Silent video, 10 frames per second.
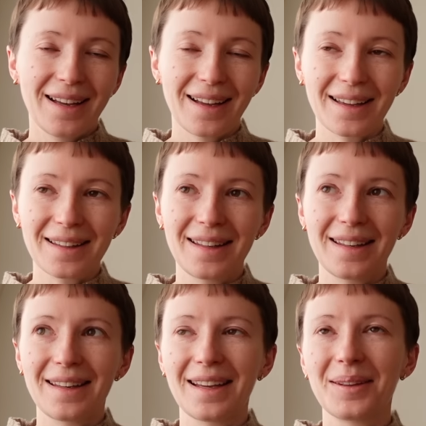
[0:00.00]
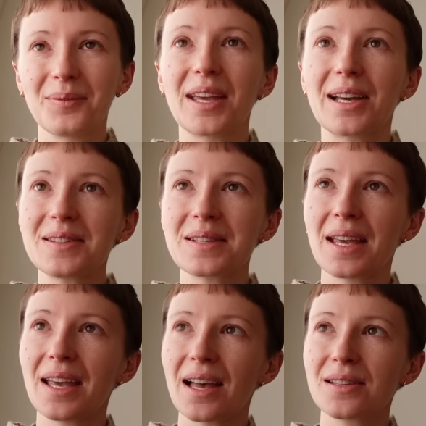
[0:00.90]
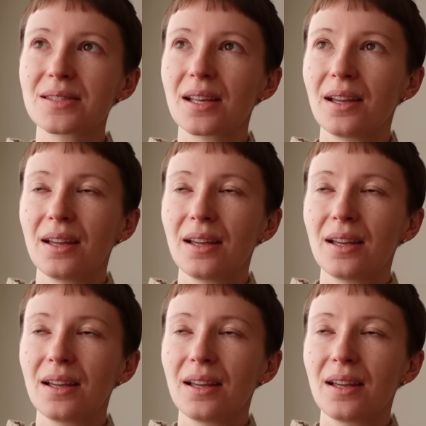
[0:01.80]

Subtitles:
and because he's